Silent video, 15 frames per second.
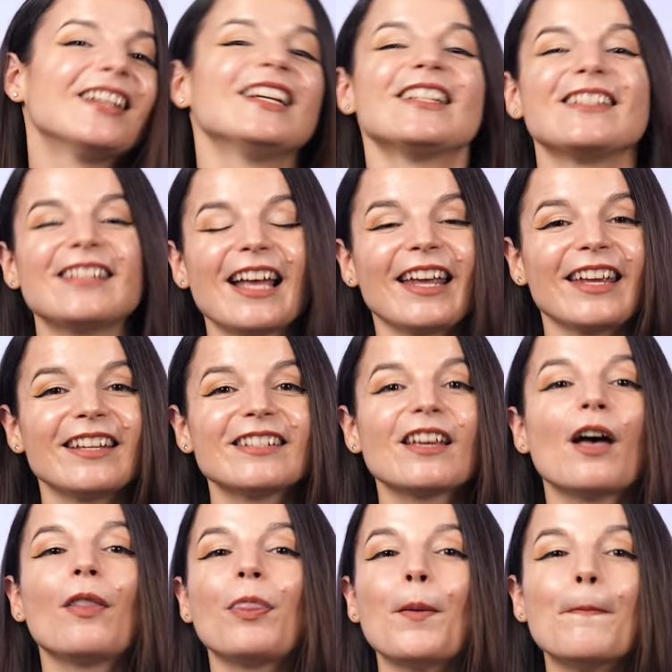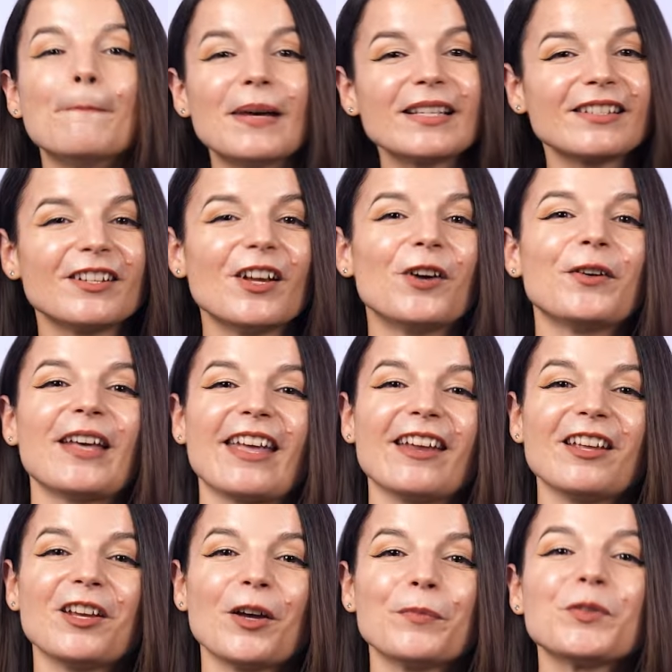Second, the must-know
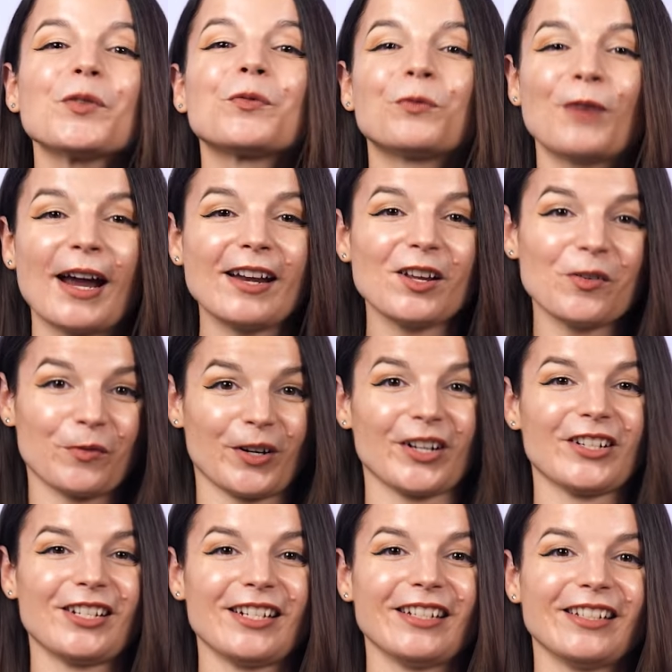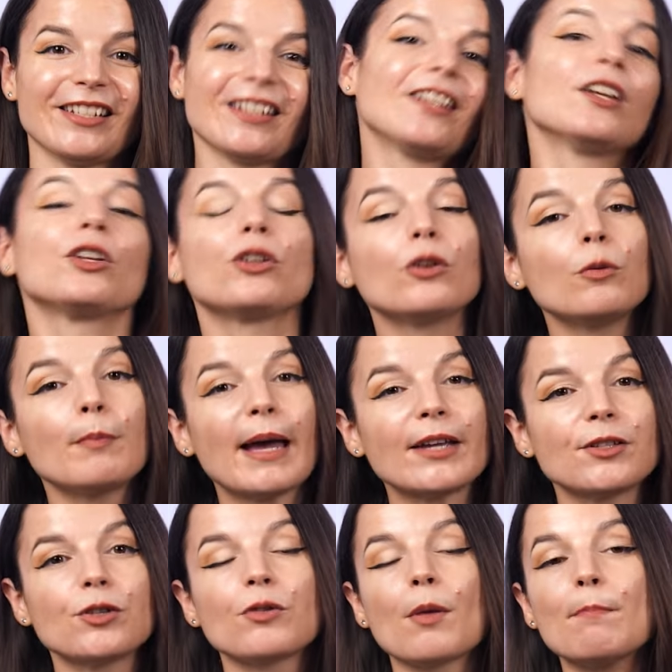idioms writing worksheet. You'll
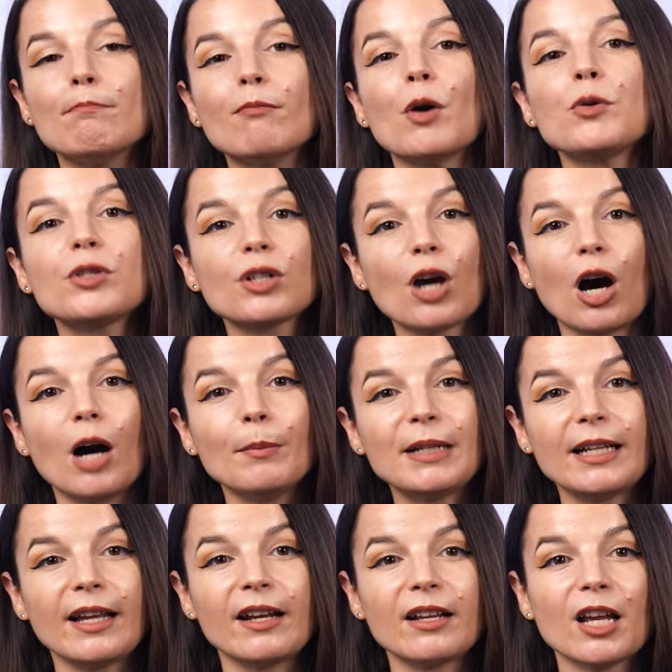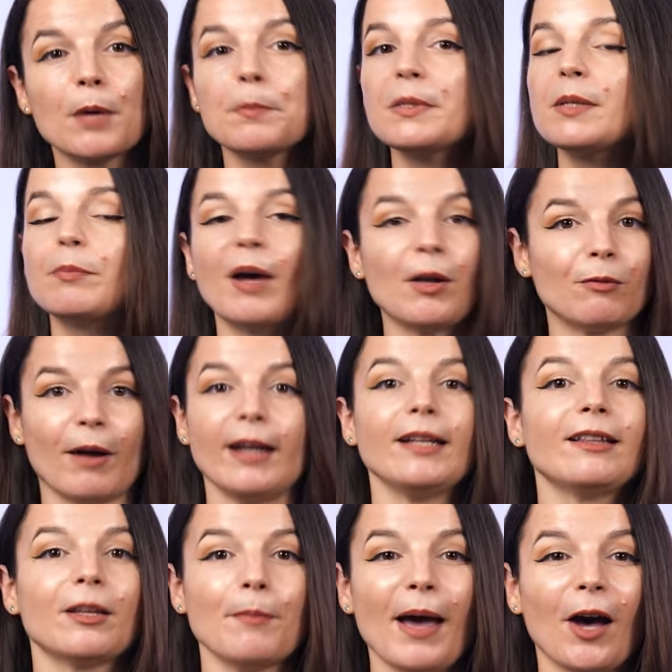master the most common idioms by writing
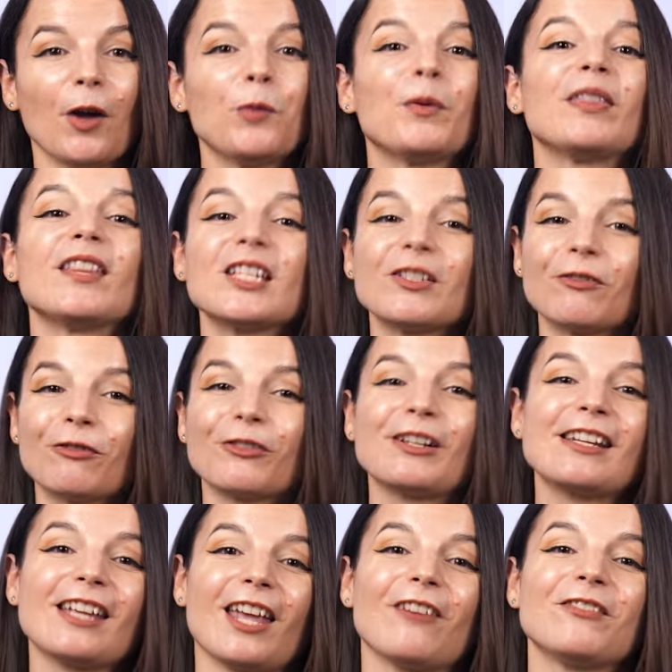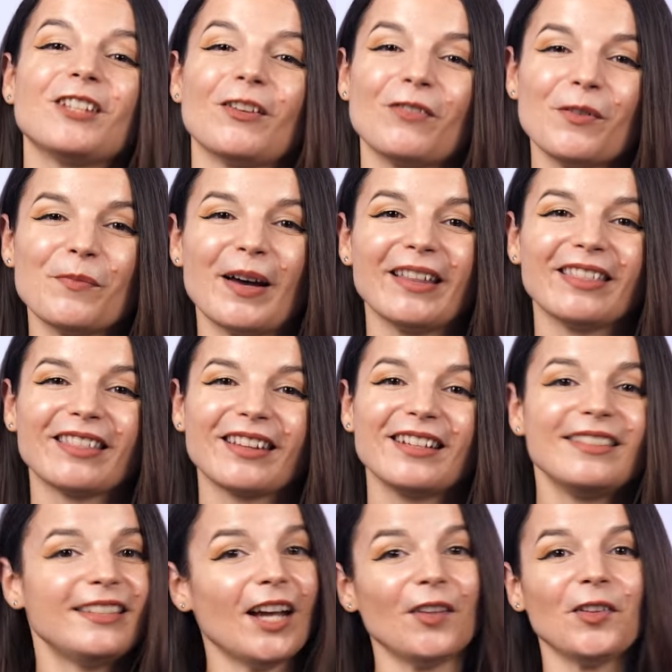them out with this free gift of the month.
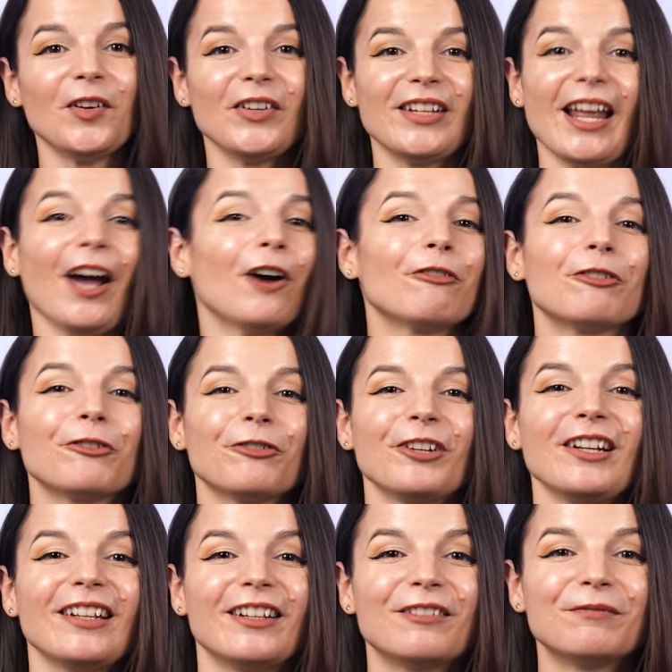Download it now for free.